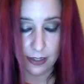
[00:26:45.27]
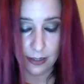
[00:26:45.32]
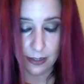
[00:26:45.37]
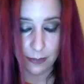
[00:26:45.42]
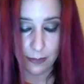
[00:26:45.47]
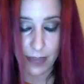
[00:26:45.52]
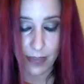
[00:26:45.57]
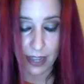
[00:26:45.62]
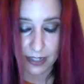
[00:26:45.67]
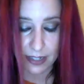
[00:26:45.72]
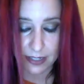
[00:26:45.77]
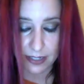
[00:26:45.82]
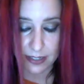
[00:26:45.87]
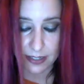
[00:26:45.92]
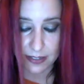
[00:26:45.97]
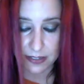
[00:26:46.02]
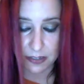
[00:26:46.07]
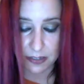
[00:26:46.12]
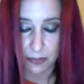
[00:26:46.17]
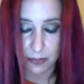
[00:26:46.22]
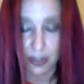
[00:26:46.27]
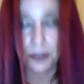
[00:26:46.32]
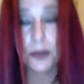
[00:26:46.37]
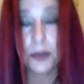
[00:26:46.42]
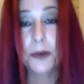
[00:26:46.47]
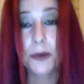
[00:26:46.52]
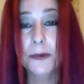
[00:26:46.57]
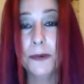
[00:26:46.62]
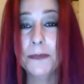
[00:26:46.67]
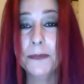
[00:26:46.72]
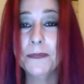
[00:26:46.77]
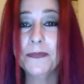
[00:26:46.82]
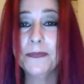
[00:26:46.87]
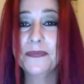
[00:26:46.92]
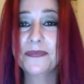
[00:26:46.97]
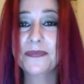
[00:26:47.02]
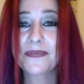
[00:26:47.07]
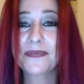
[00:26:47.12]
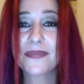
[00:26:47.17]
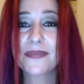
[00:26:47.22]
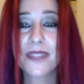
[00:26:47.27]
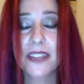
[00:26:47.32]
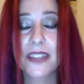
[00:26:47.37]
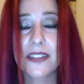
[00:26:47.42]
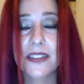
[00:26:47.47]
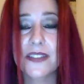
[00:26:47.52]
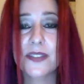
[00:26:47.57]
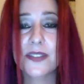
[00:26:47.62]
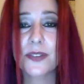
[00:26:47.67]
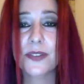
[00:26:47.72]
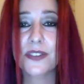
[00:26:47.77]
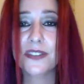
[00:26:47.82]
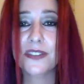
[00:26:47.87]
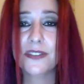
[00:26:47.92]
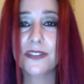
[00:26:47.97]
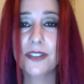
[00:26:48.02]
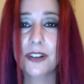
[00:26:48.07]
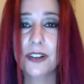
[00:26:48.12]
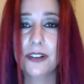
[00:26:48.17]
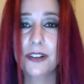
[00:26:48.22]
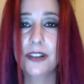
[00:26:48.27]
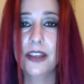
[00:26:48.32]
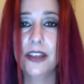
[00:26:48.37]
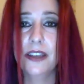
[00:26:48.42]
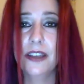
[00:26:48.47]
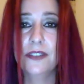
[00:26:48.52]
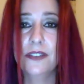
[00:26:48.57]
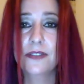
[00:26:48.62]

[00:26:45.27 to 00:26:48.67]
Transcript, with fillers: back to the sea, my home, and the source of all life.